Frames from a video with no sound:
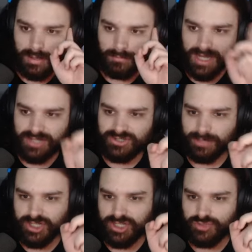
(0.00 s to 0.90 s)
my
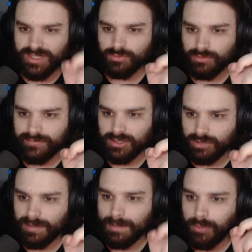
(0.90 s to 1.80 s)
assumption is we can reveal a
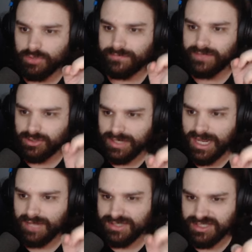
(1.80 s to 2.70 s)
little bit both vehicle
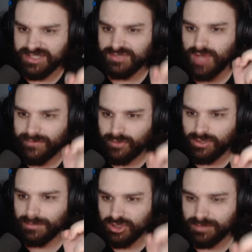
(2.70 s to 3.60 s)
and housing systems will have
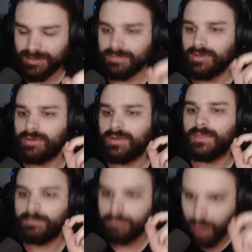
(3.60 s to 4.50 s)
online multiplayer
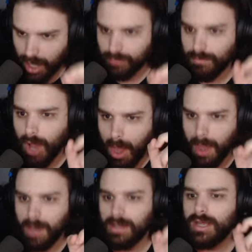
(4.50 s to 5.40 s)

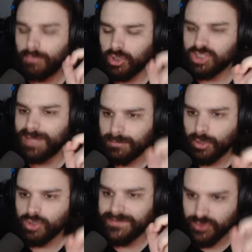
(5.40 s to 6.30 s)
multiplayer
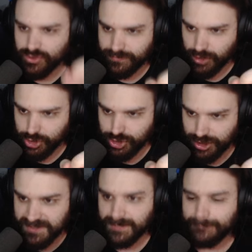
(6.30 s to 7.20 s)
modes in future
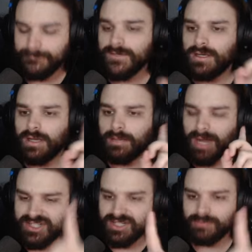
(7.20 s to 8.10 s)
versions.
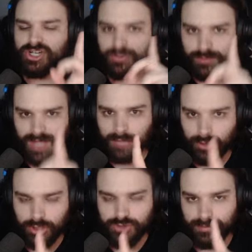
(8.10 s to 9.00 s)
My assumption is it will not
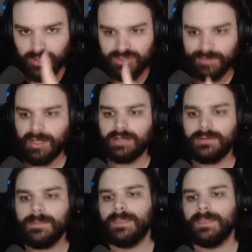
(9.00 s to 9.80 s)
launch with multiplayer.